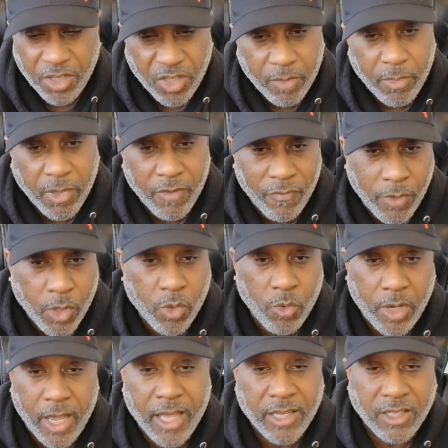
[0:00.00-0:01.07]
It should be
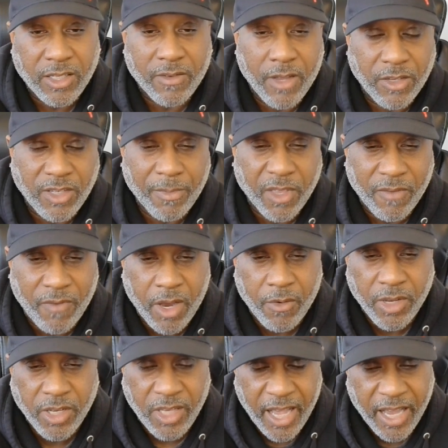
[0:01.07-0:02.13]
viewed as something
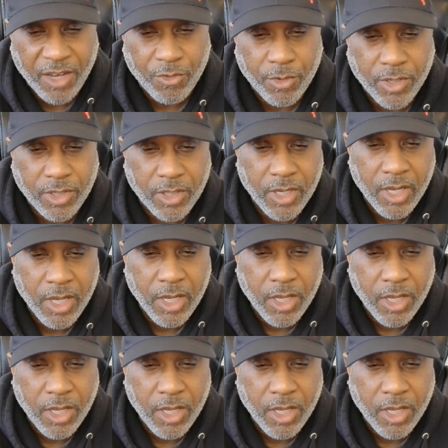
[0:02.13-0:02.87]
very dangerous.